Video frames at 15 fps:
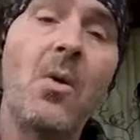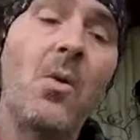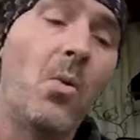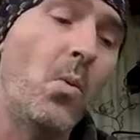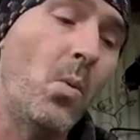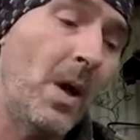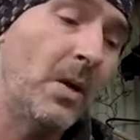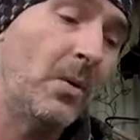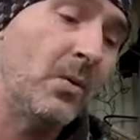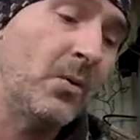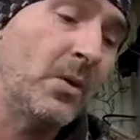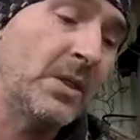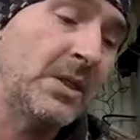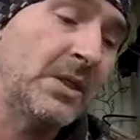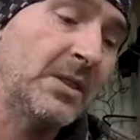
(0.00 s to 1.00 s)
Well,
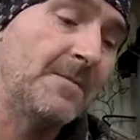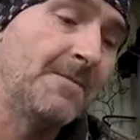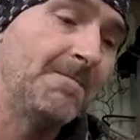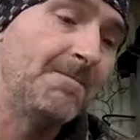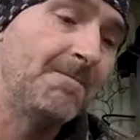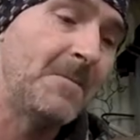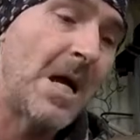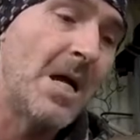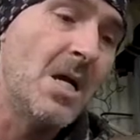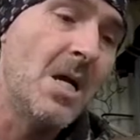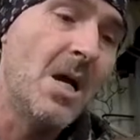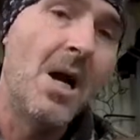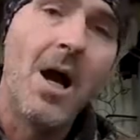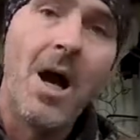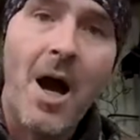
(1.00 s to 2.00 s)
Chris,
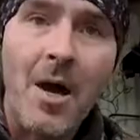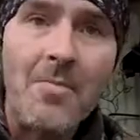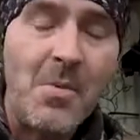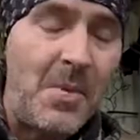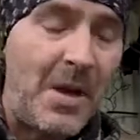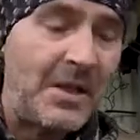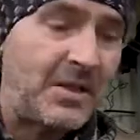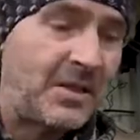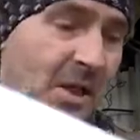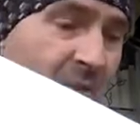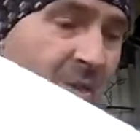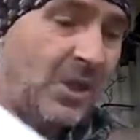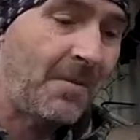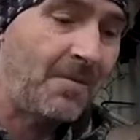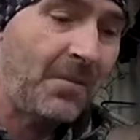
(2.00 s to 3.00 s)
I'm about to go
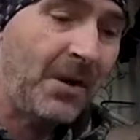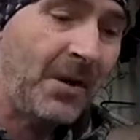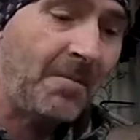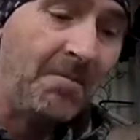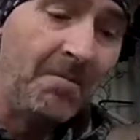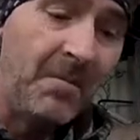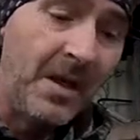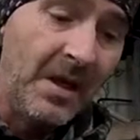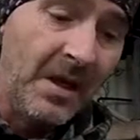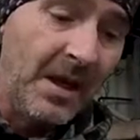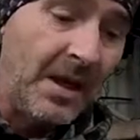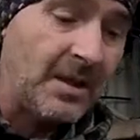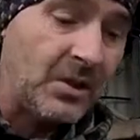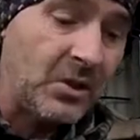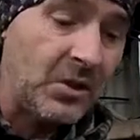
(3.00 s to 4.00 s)
jump in
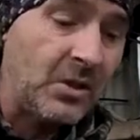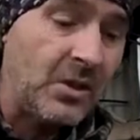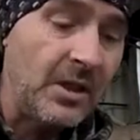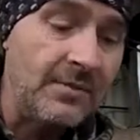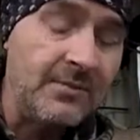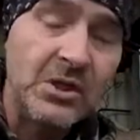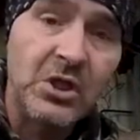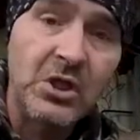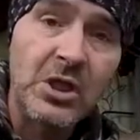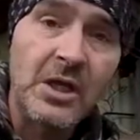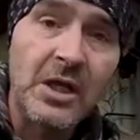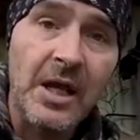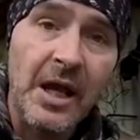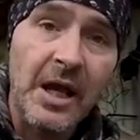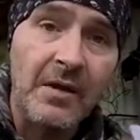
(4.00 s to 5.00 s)
and chew the living shit
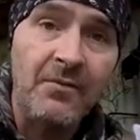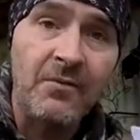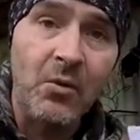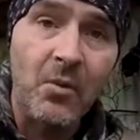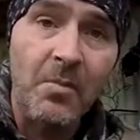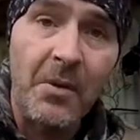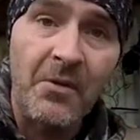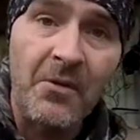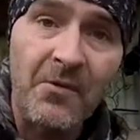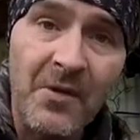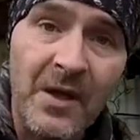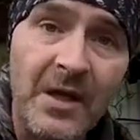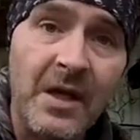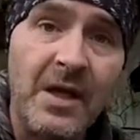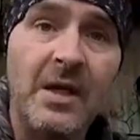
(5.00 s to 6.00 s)
out of your
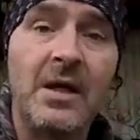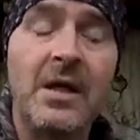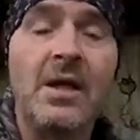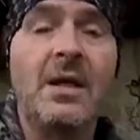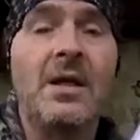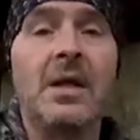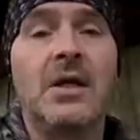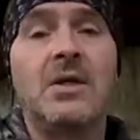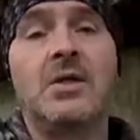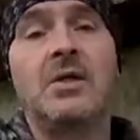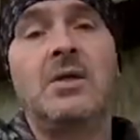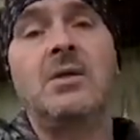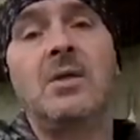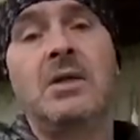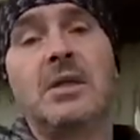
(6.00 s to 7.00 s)
pathetic
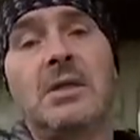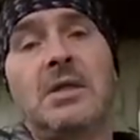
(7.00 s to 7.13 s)
excuses